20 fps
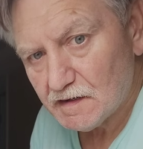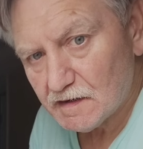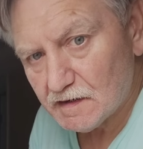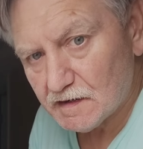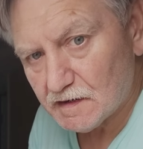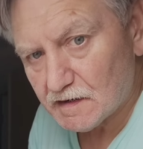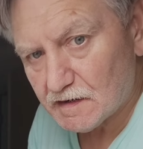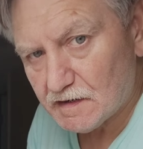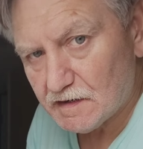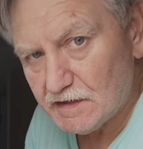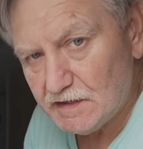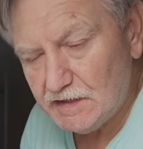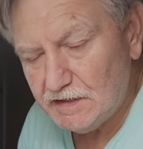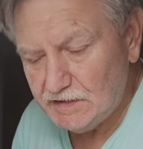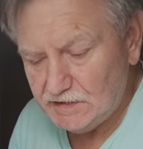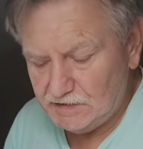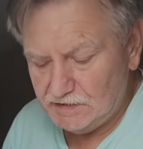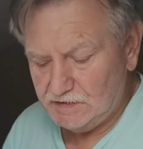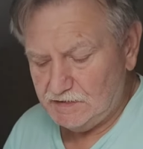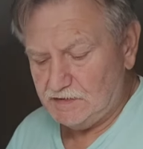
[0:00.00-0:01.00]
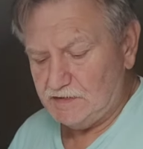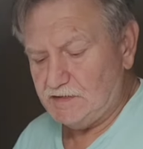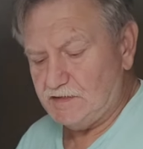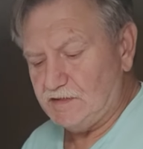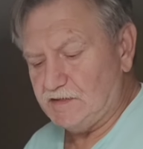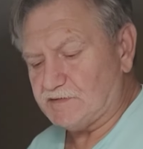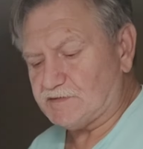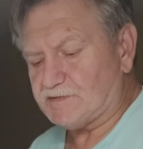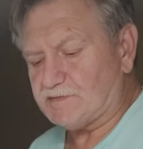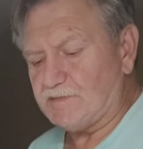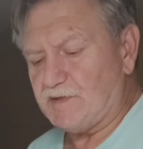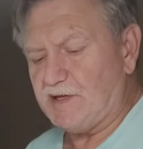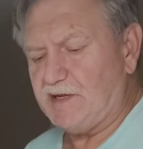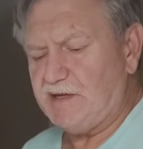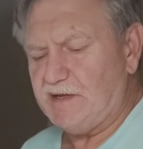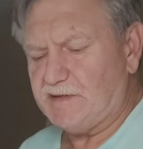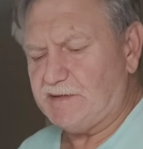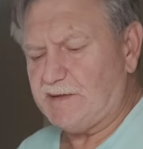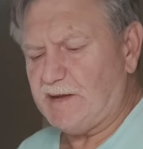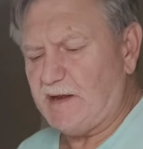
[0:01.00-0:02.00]
Alright, it's
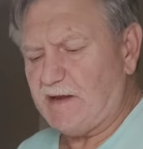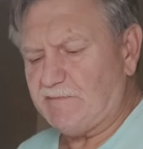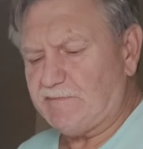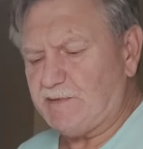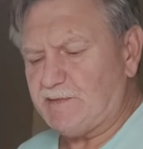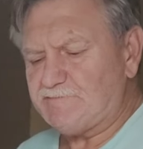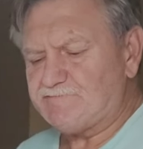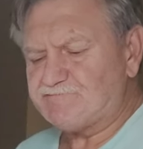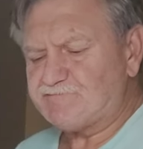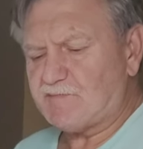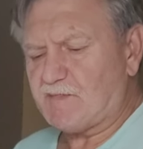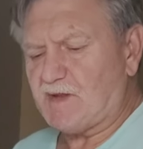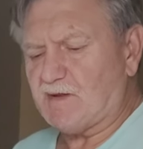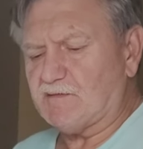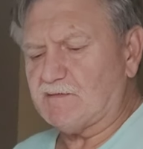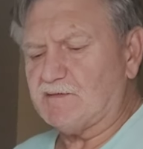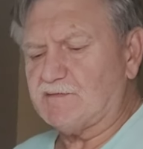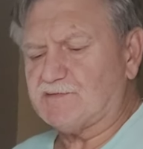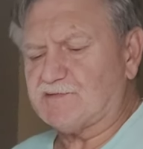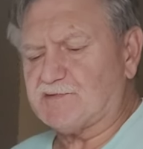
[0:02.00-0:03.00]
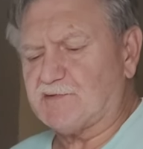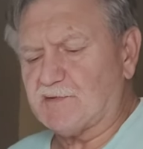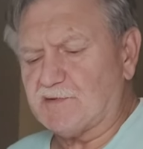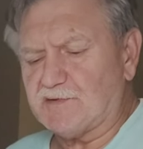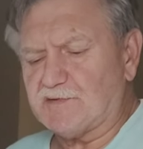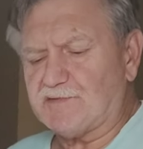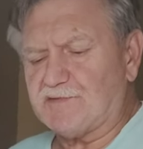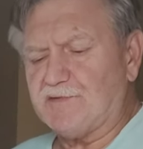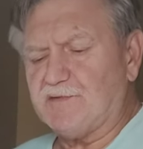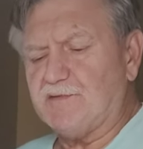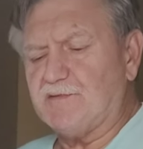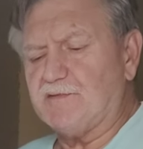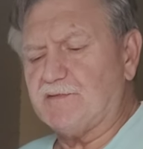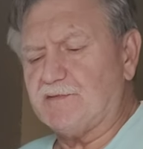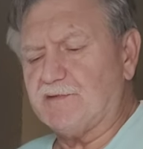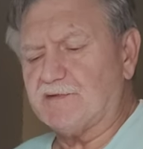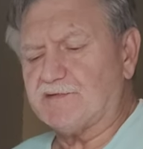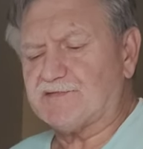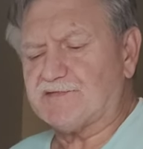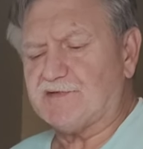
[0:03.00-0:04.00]
me, Kevin. I'm gonna do
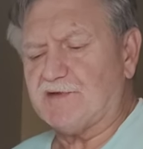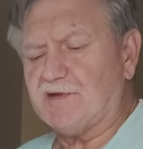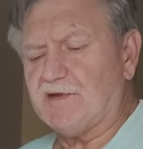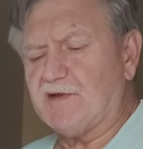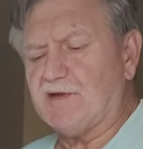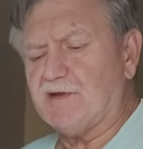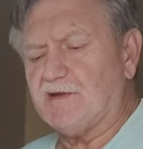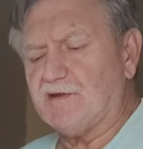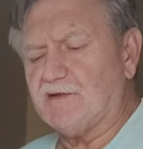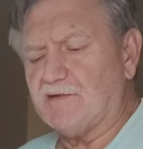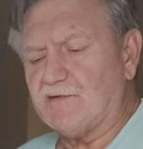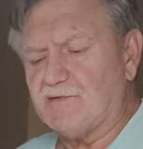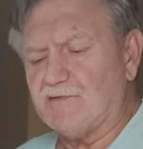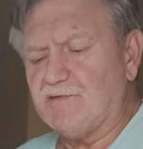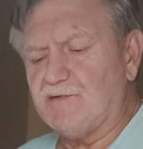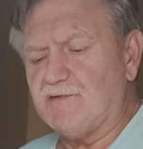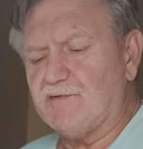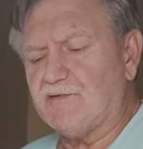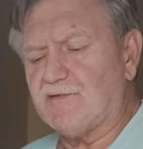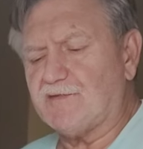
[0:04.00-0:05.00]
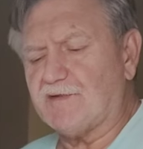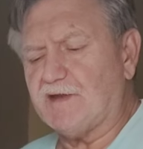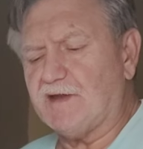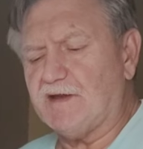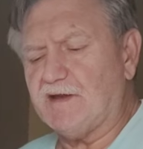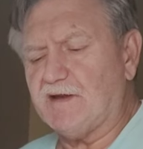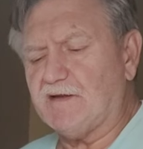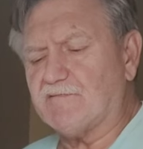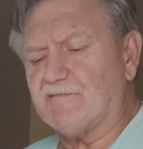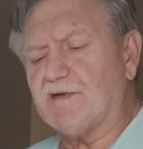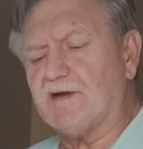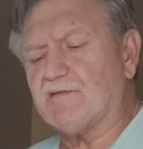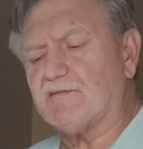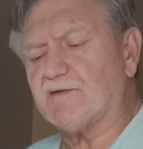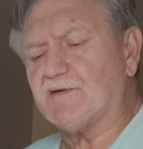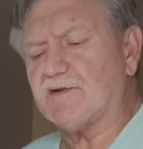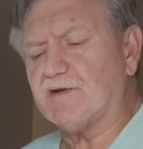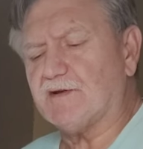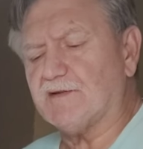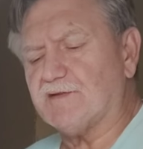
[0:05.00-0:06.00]
this new thing. I've never
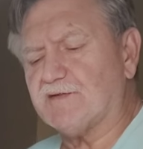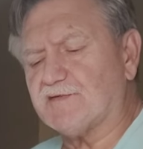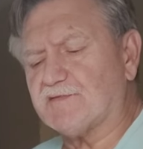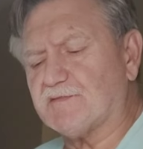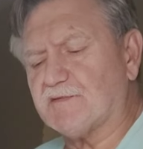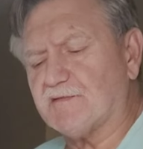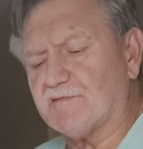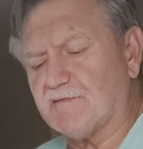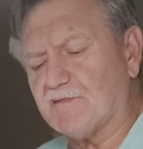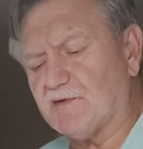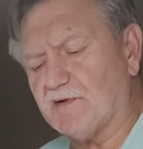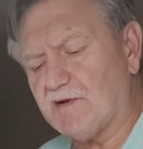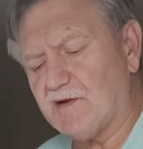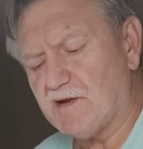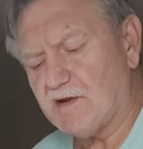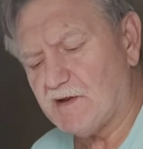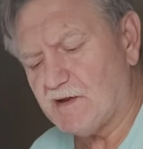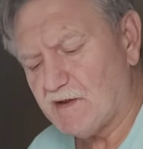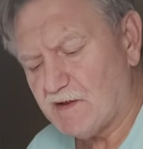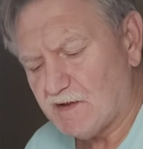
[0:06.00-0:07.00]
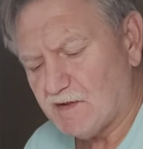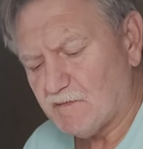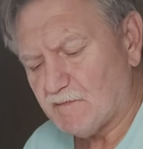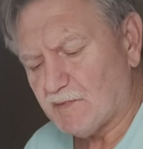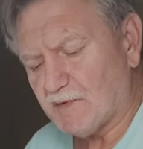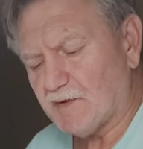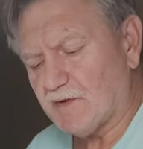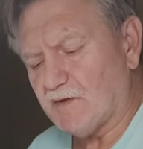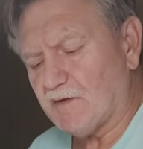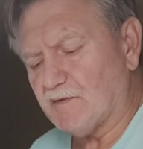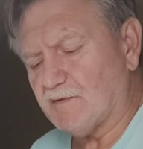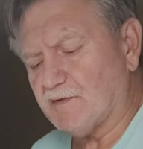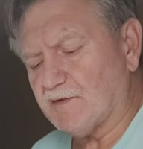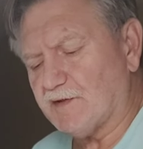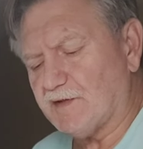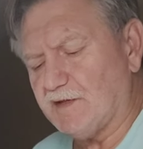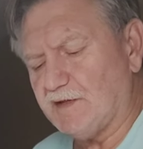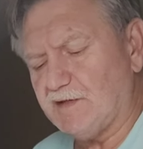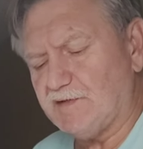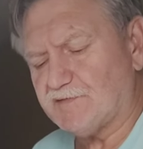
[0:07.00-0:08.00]
done this before, but I'm gonna
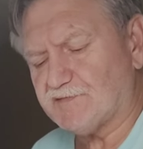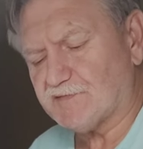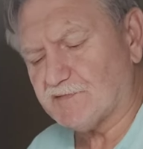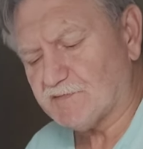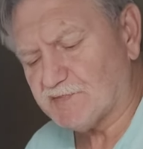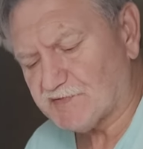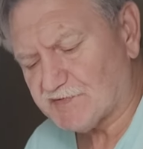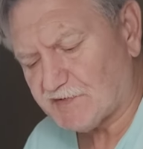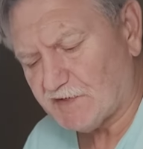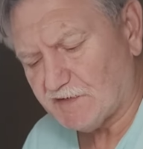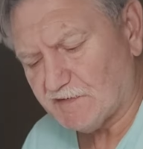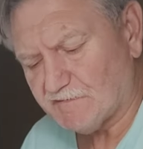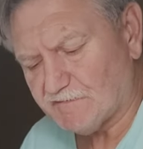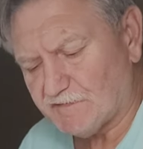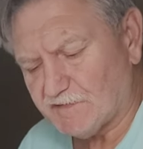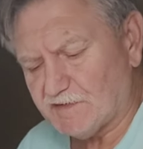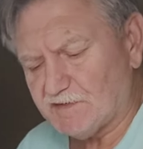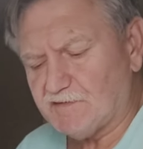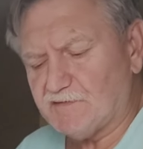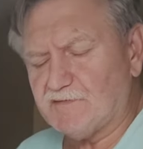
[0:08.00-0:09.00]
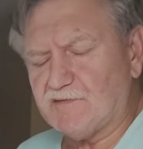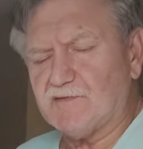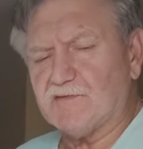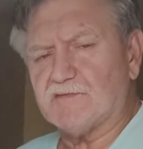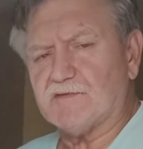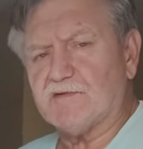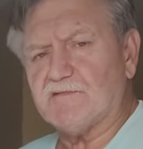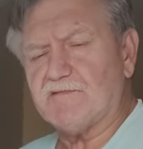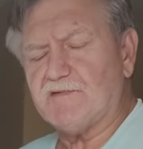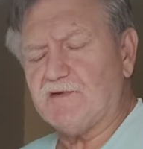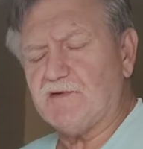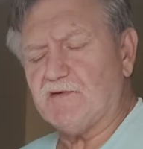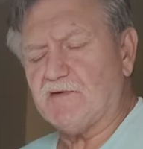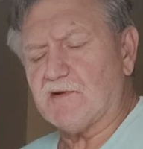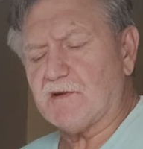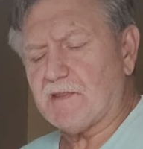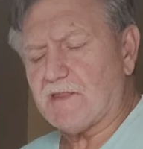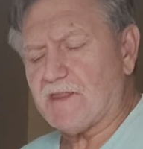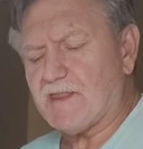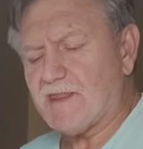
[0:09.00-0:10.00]
eat some stuff and do a review on
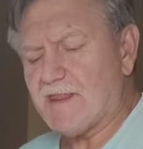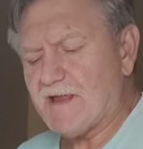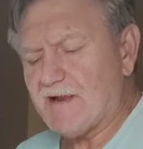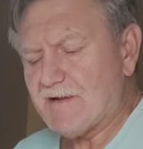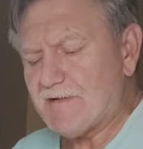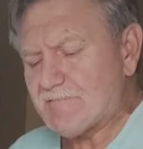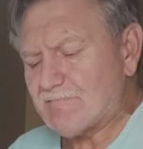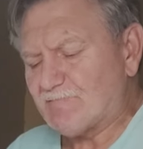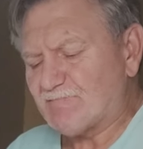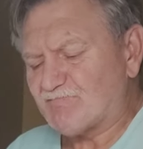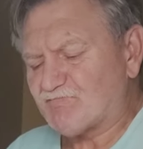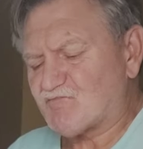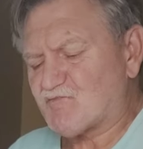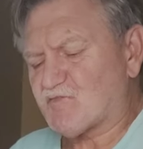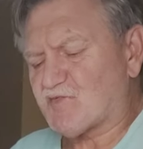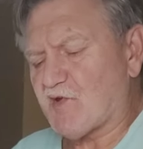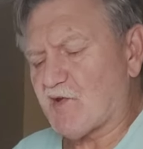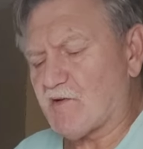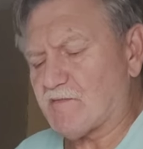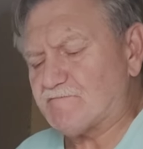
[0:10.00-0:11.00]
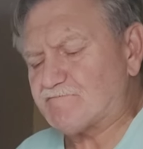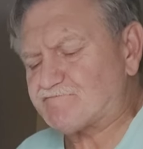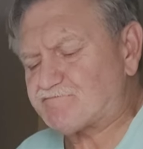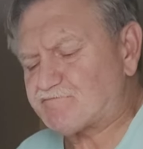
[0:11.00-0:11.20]
it. So,